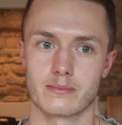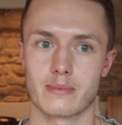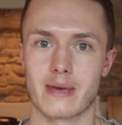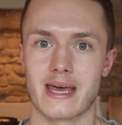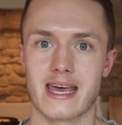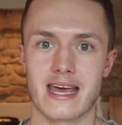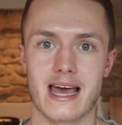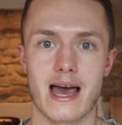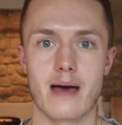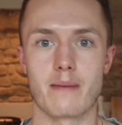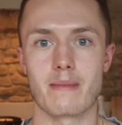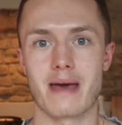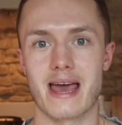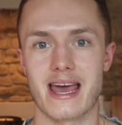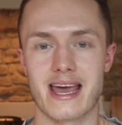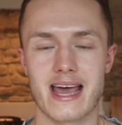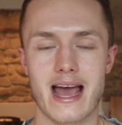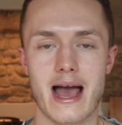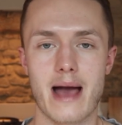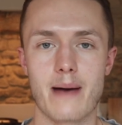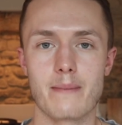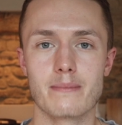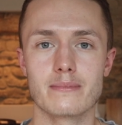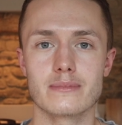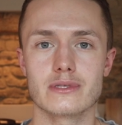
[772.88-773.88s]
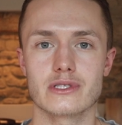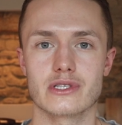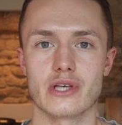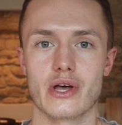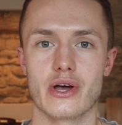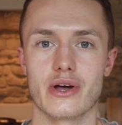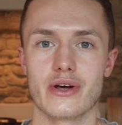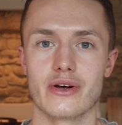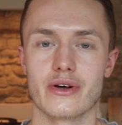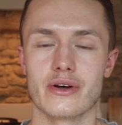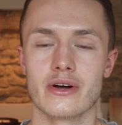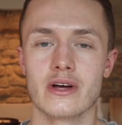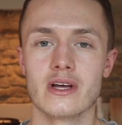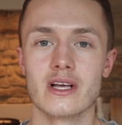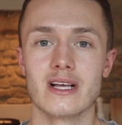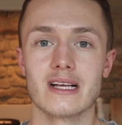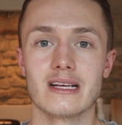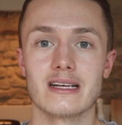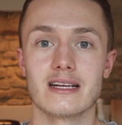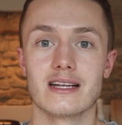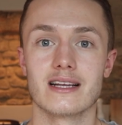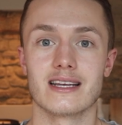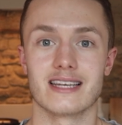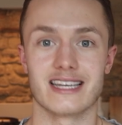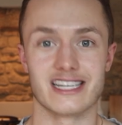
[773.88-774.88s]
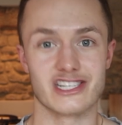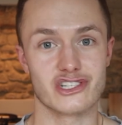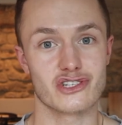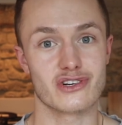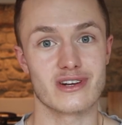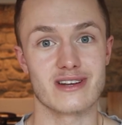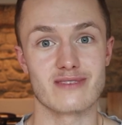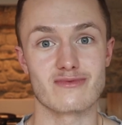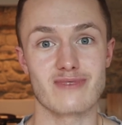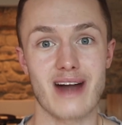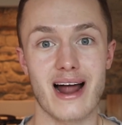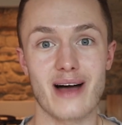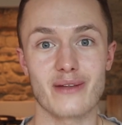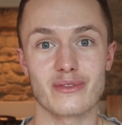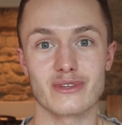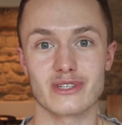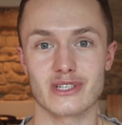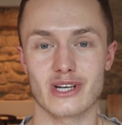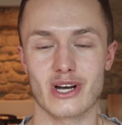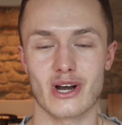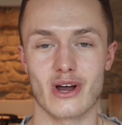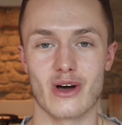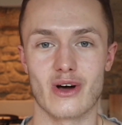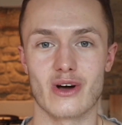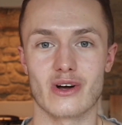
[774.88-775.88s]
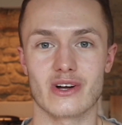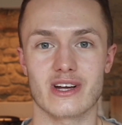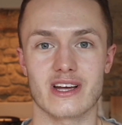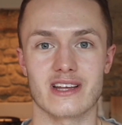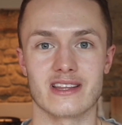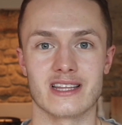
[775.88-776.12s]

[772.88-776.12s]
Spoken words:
p.m. a.m. So literally round the clock,